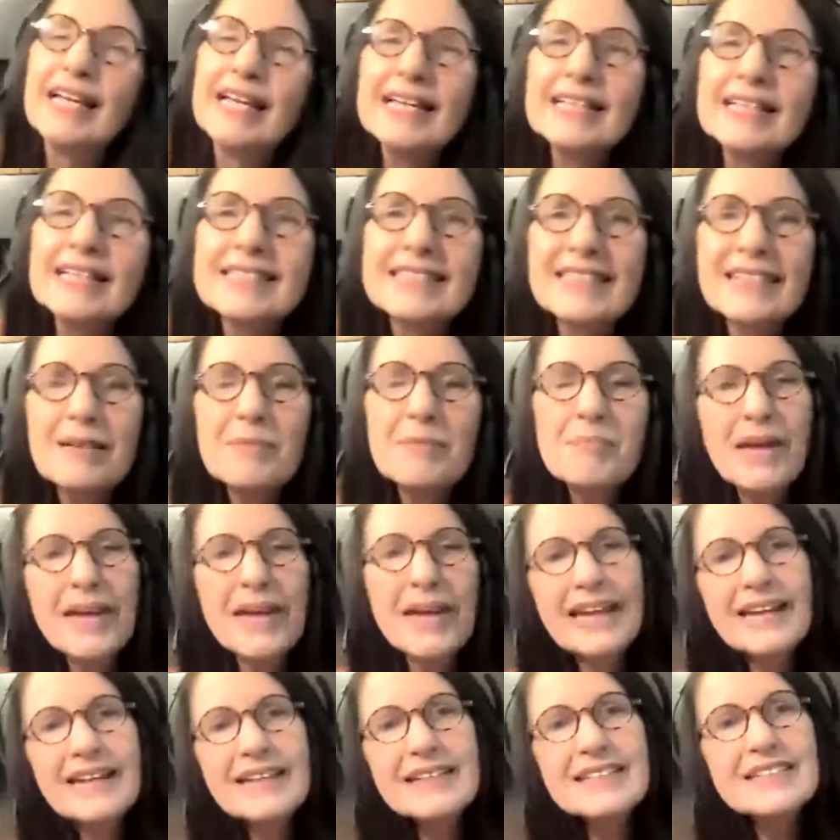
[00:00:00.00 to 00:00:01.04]
Its
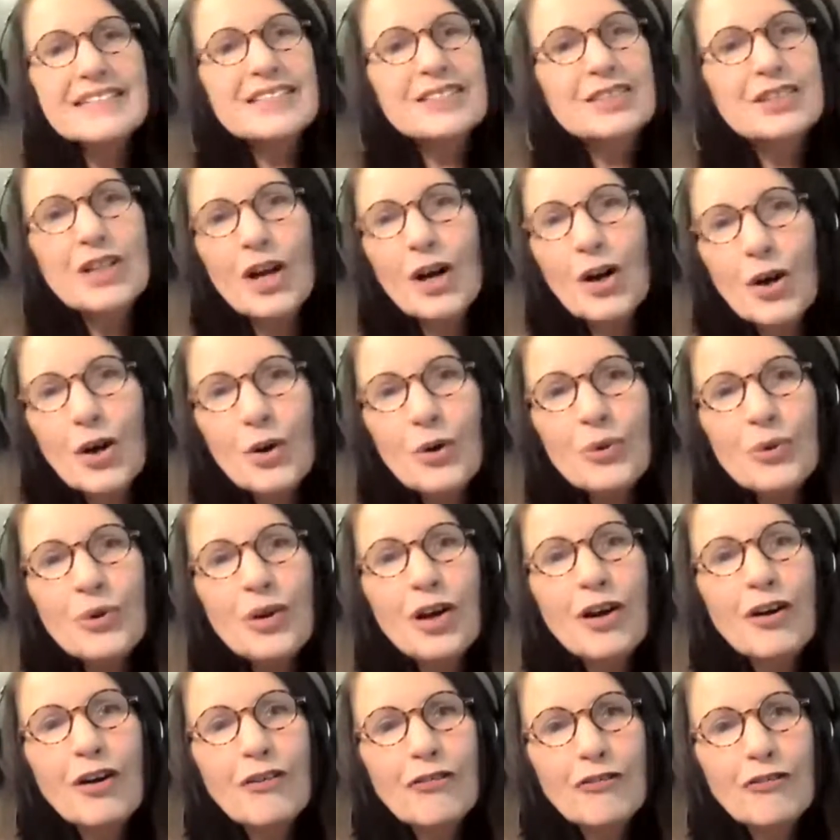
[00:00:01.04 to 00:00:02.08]
command is go
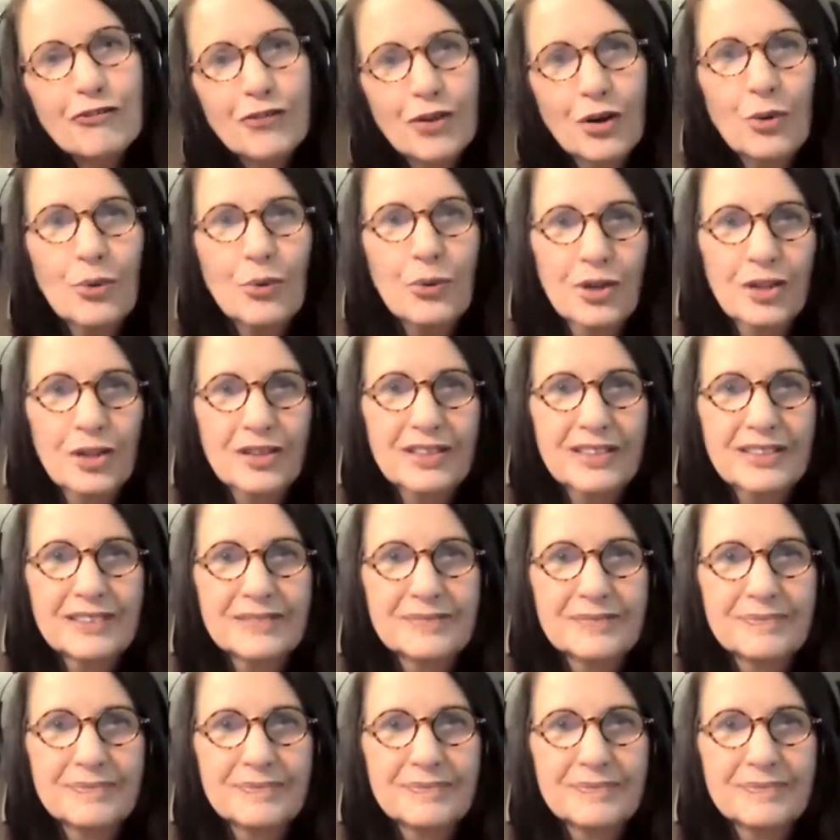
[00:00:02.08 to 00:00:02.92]
forward.